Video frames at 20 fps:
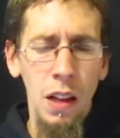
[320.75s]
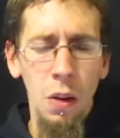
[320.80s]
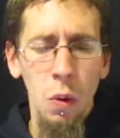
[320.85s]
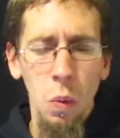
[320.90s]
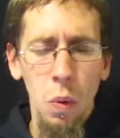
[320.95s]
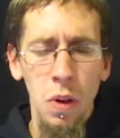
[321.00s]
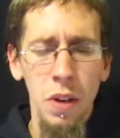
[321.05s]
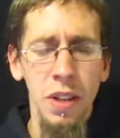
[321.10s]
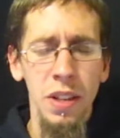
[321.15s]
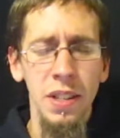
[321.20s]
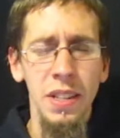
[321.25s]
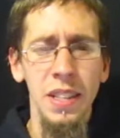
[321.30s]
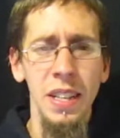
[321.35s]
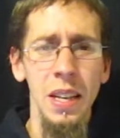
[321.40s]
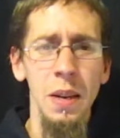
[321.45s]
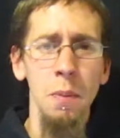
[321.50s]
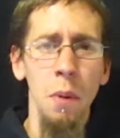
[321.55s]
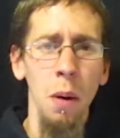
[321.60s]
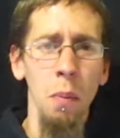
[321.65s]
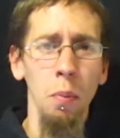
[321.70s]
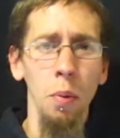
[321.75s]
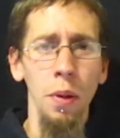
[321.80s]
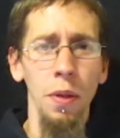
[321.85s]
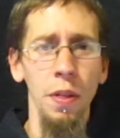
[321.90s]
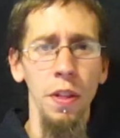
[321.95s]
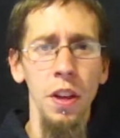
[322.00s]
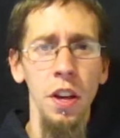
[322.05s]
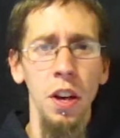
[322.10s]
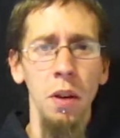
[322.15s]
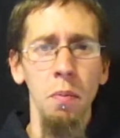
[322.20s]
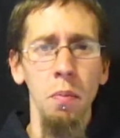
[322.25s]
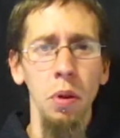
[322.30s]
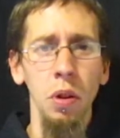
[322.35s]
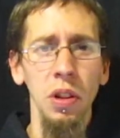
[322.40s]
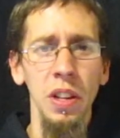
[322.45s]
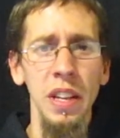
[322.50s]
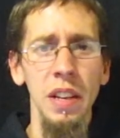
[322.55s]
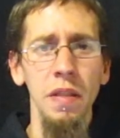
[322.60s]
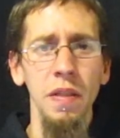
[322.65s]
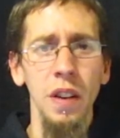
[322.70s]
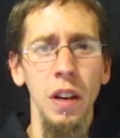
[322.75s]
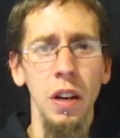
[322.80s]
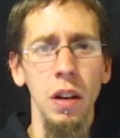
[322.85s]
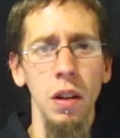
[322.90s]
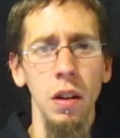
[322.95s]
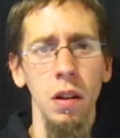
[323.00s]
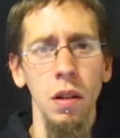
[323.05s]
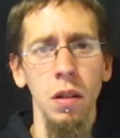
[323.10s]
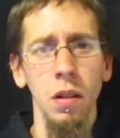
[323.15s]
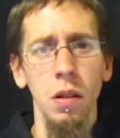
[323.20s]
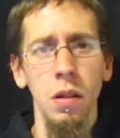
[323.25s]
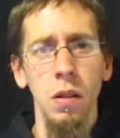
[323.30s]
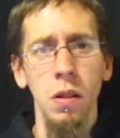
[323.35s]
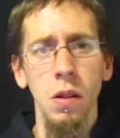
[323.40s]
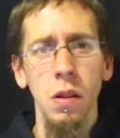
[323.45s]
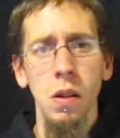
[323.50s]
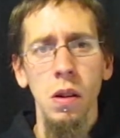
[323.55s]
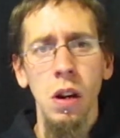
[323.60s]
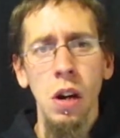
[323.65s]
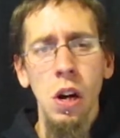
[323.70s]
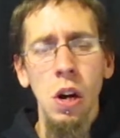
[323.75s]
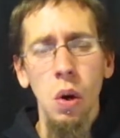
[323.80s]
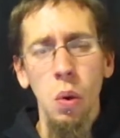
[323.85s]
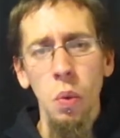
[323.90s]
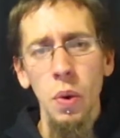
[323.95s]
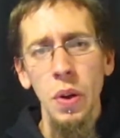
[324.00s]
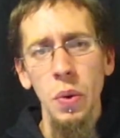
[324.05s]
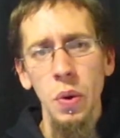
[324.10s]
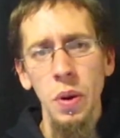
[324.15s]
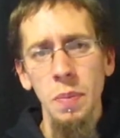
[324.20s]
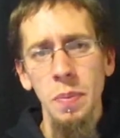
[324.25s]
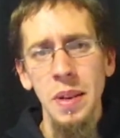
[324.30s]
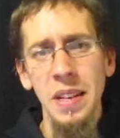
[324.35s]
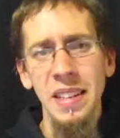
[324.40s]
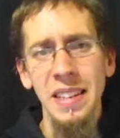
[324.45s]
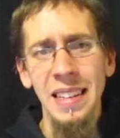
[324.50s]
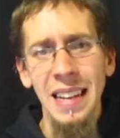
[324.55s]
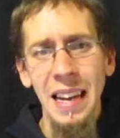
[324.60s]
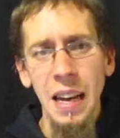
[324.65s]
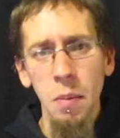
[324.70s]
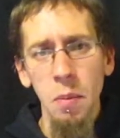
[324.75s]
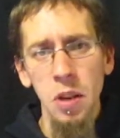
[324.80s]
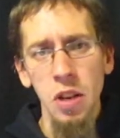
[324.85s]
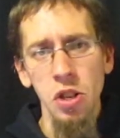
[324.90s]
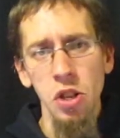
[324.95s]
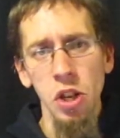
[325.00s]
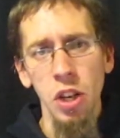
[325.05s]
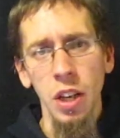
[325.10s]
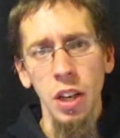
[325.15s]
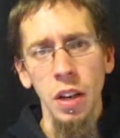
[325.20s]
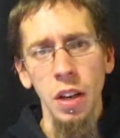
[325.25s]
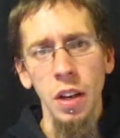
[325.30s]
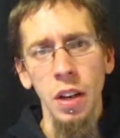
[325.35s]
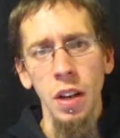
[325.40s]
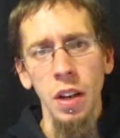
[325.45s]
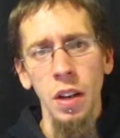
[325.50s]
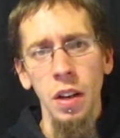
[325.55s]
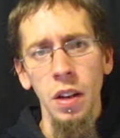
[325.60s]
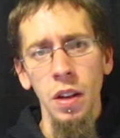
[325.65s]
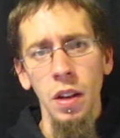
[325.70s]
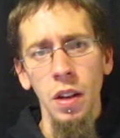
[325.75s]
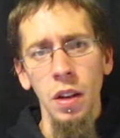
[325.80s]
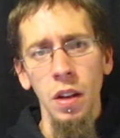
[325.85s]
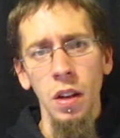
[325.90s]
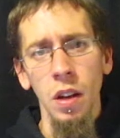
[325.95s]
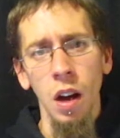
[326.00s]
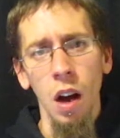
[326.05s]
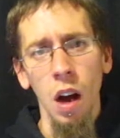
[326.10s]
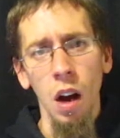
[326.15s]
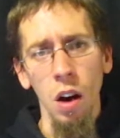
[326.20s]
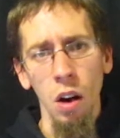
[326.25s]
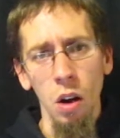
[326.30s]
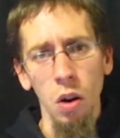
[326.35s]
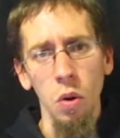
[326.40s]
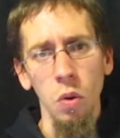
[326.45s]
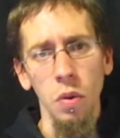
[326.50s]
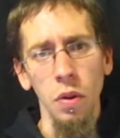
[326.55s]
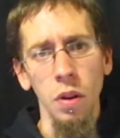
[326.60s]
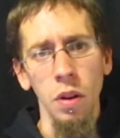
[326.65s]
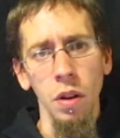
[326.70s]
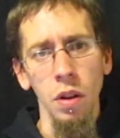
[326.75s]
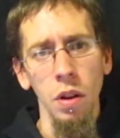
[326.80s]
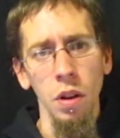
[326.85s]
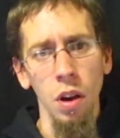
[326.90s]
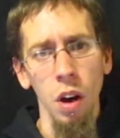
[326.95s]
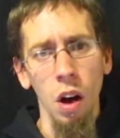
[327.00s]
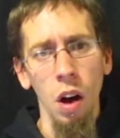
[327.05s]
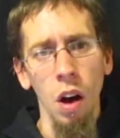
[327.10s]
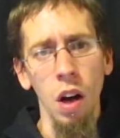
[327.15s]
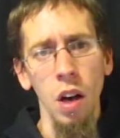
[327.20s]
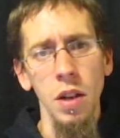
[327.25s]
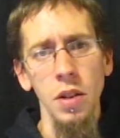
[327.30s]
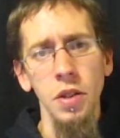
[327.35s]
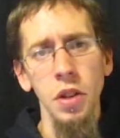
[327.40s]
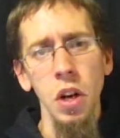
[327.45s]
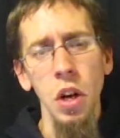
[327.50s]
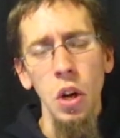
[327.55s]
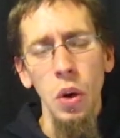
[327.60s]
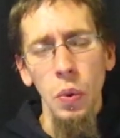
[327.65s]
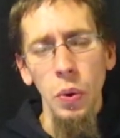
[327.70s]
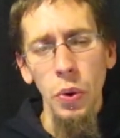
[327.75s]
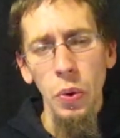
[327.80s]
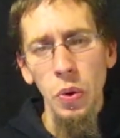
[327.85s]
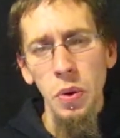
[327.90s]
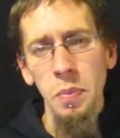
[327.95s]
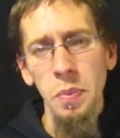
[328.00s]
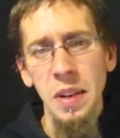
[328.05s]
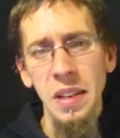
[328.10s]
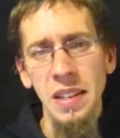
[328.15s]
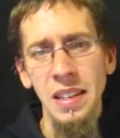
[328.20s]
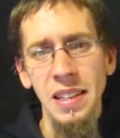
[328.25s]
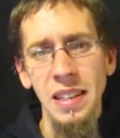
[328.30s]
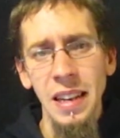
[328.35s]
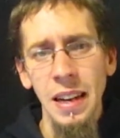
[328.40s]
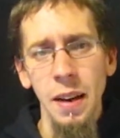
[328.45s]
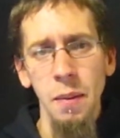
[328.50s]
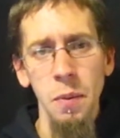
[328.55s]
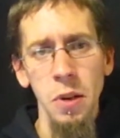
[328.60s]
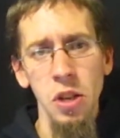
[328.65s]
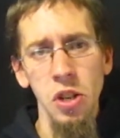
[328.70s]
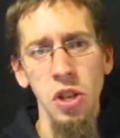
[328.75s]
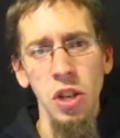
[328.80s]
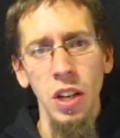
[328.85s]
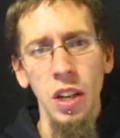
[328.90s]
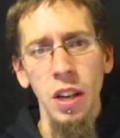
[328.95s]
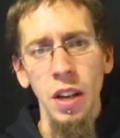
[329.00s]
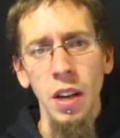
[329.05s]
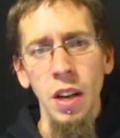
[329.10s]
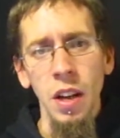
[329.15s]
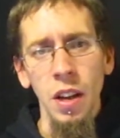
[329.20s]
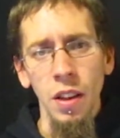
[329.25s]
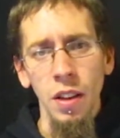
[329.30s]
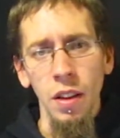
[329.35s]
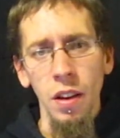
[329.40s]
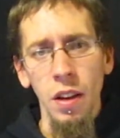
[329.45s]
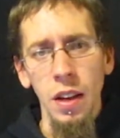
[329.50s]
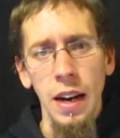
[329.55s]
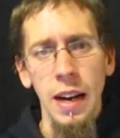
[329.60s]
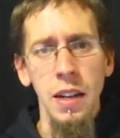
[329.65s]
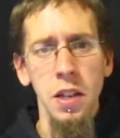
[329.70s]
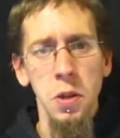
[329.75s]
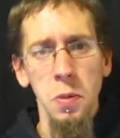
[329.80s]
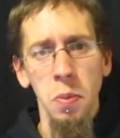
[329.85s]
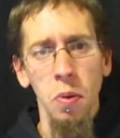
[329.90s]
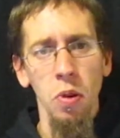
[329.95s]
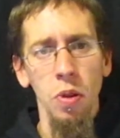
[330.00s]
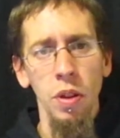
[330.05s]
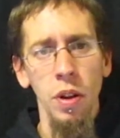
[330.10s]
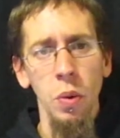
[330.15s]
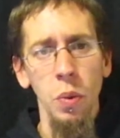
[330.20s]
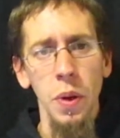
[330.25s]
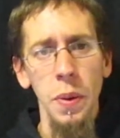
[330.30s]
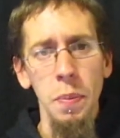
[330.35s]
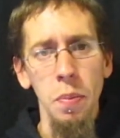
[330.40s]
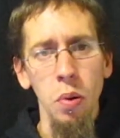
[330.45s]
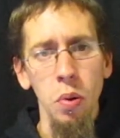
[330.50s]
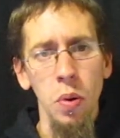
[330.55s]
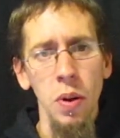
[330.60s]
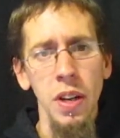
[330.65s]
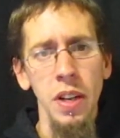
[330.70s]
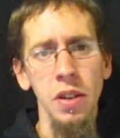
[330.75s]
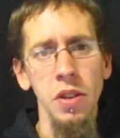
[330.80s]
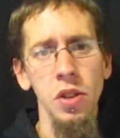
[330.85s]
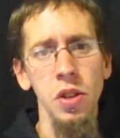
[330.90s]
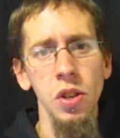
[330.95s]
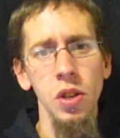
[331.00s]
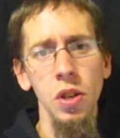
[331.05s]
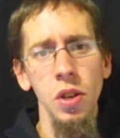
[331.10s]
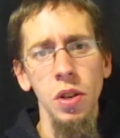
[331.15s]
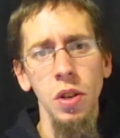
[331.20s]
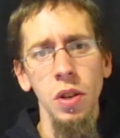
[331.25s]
were to team up with the unbeliever, we would be damaging our own cause. We would be damaging the gospel that we preach.